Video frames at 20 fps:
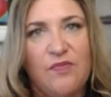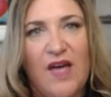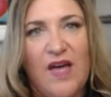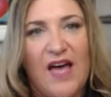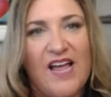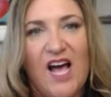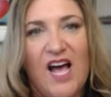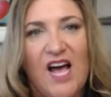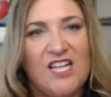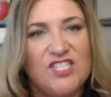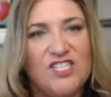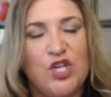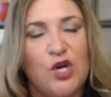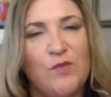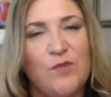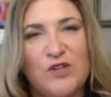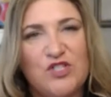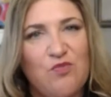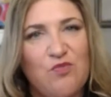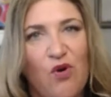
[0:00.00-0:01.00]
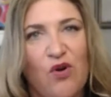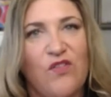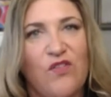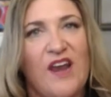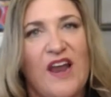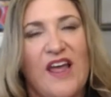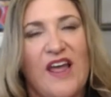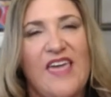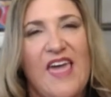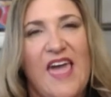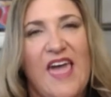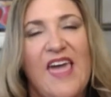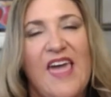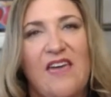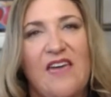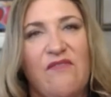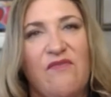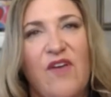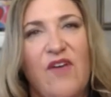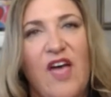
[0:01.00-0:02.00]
I got so much more than I gave.